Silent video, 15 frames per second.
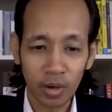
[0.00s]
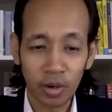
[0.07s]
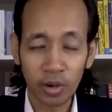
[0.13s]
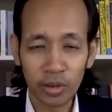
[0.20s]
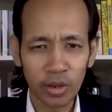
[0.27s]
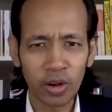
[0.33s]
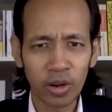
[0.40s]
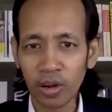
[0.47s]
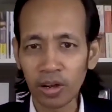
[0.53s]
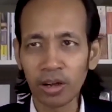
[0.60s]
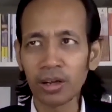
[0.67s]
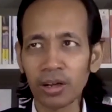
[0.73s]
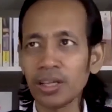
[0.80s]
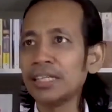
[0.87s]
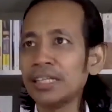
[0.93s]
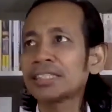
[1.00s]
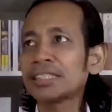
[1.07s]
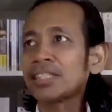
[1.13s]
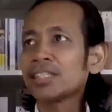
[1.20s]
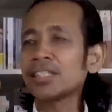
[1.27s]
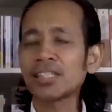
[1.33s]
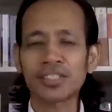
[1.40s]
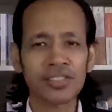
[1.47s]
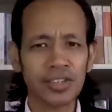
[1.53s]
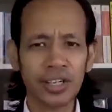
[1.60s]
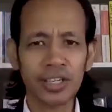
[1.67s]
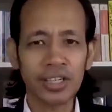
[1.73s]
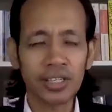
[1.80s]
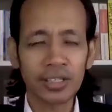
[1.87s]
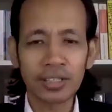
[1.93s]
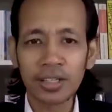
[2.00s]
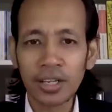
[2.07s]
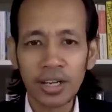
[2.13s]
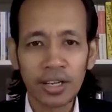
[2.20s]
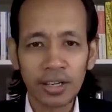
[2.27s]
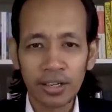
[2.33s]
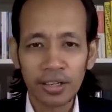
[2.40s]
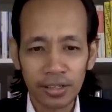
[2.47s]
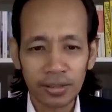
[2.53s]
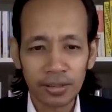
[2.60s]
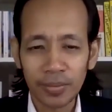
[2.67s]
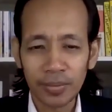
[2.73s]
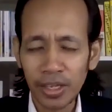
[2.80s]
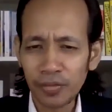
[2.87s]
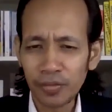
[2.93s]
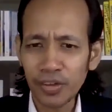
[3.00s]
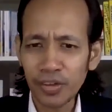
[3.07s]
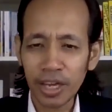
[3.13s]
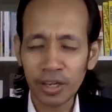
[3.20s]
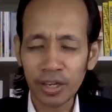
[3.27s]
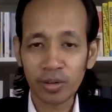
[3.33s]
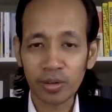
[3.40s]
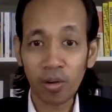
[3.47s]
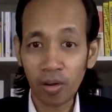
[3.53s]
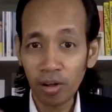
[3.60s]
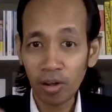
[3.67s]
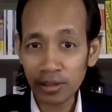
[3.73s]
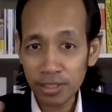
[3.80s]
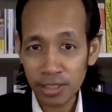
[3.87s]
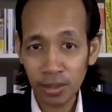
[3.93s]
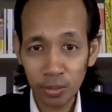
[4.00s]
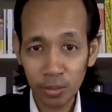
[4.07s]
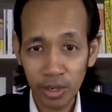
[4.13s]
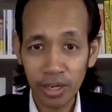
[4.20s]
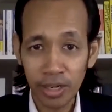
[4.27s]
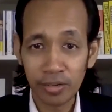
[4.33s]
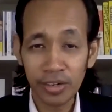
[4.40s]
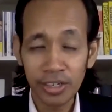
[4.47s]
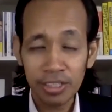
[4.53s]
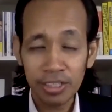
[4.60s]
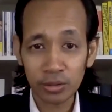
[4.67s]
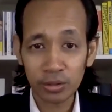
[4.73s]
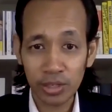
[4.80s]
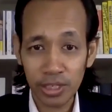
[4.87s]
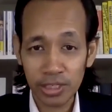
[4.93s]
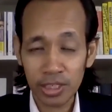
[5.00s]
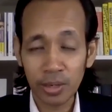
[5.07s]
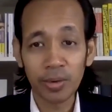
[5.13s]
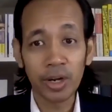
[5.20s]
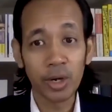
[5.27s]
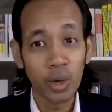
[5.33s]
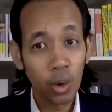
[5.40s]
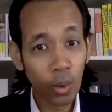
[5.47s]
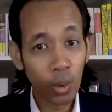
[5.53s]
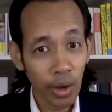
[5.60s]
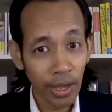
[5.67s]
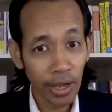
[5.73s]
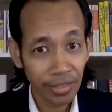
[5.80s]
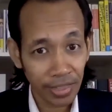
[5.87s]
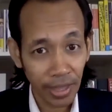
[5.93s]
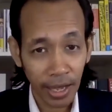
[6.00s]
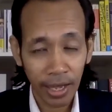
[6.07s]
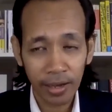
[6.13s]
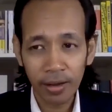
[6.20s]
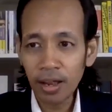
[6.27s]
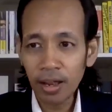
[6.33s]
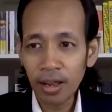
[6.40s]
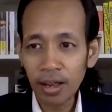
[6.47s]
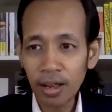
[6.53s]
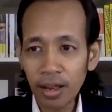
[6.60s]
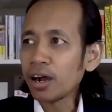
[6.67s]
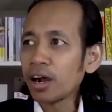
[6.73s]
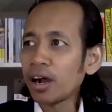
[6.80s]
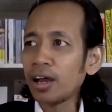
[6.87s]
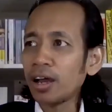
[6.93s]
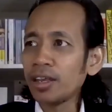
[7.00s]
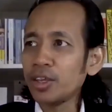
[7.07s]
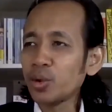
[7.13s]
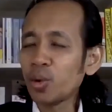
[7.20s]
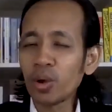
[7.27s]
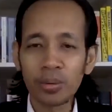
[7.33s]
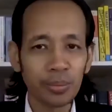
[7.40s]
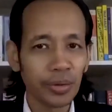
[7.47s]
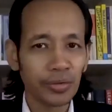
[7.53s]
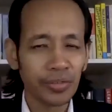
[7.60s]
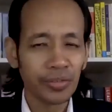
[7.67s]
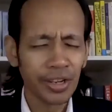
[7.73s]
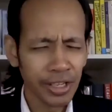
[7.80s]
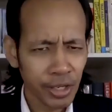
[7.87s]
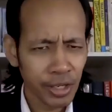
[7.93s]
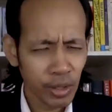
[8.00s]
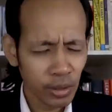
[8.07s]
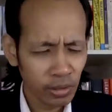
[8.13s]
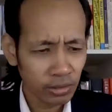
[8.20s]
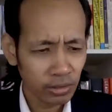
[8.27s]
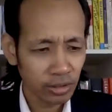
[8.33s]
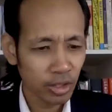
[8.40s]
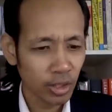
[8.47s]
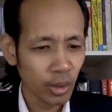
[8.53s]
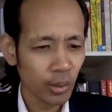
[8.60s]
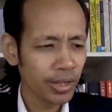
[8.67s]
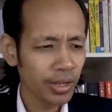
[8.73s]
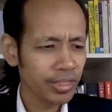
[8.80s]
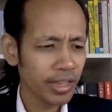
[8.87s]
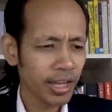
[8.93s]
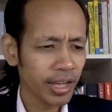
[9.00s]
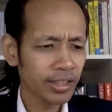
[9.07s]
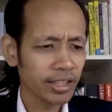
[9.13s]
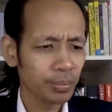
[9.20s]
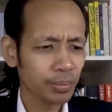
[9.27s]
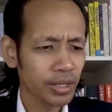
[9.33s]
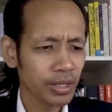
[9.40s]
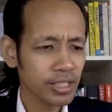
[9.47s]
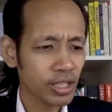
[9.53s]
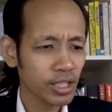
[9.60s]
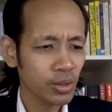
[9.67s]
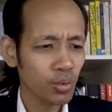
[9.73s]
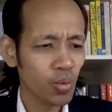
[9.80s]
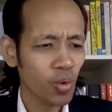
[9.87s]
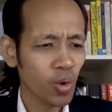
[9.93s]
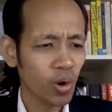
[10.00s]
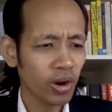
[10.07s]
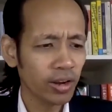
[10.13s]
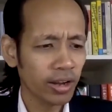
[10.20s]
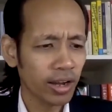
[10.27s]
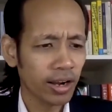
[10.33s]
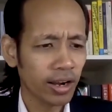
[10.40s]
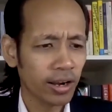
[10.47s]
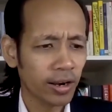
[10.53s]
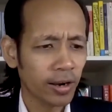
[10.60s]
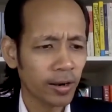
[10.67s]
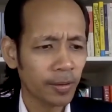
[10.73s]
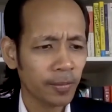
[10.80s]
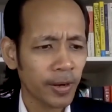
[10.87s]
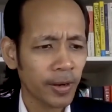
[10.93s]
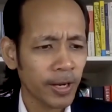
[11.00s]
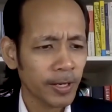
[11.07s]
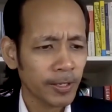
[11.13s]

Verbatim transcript: or your internal struggle. If you can call someone and reach out to that someone, knowing that uh, you won't be ridiculed knowing that that person won't uh,